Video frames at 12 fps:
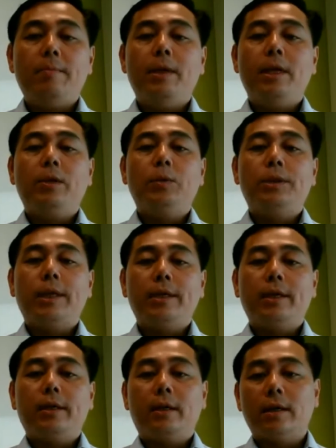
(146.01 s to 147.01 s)
meaning to say
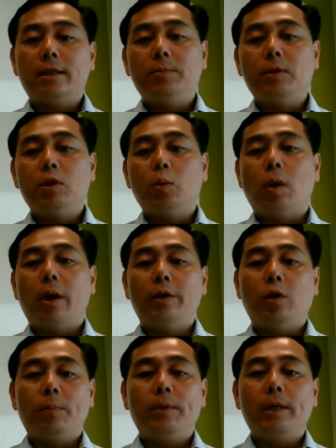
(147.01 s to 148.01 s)
that the customers who are
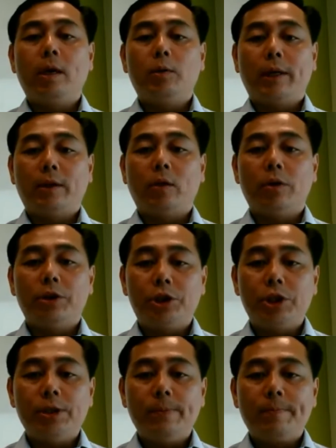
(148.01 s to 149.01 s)
adopting our
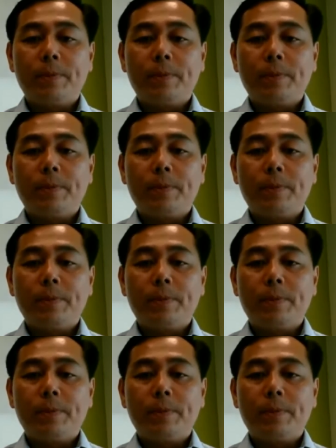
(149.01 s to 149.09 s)
technology